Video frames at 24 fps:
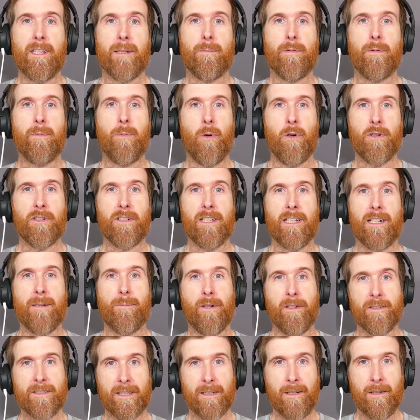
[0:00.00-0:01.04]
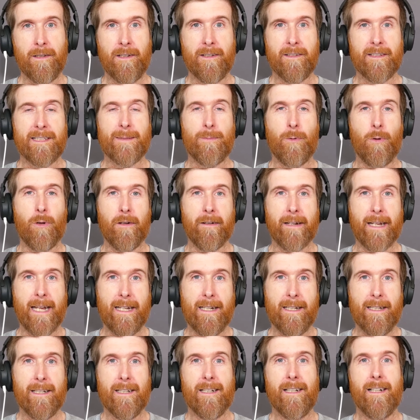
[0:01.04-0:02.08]
The proportion that are prosecuted is smaller
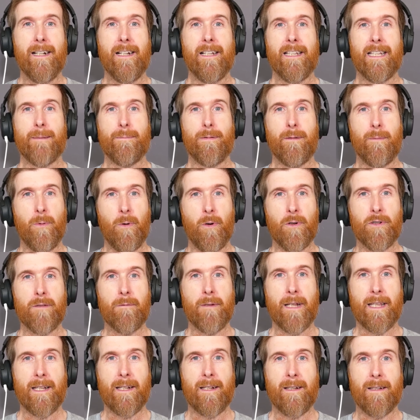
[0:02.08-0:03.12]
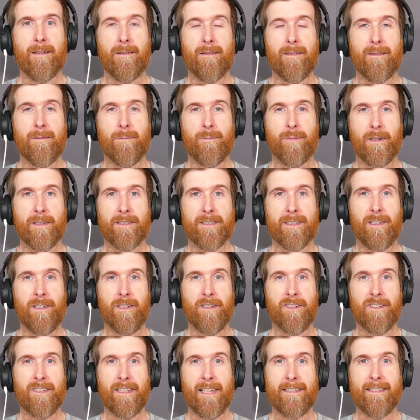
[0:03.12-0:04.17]
again. The proportion where the
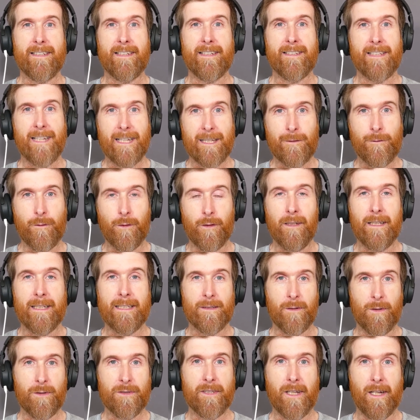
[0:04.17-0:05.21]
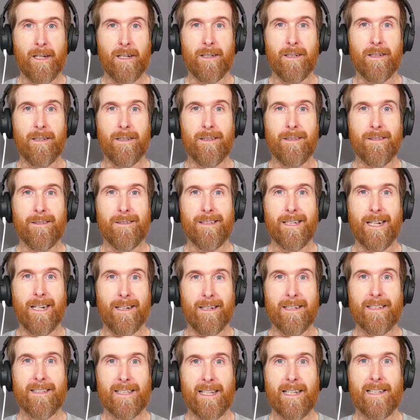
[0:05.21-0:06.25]
prosecutions are successful is also, you know,
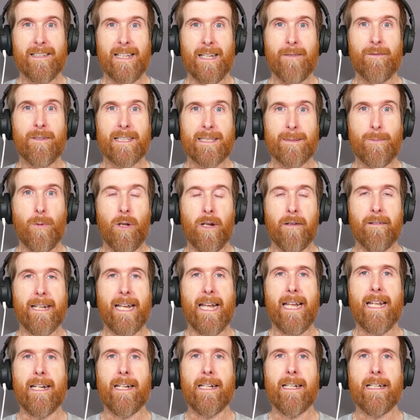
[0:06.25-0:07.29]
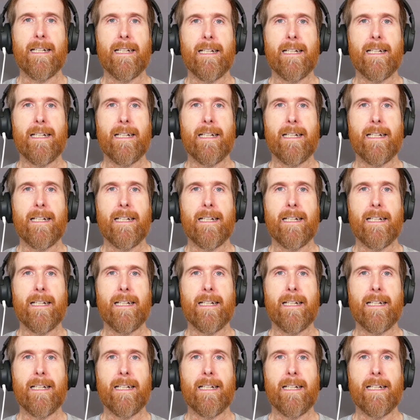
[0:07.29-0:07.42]
is, is even smaller again.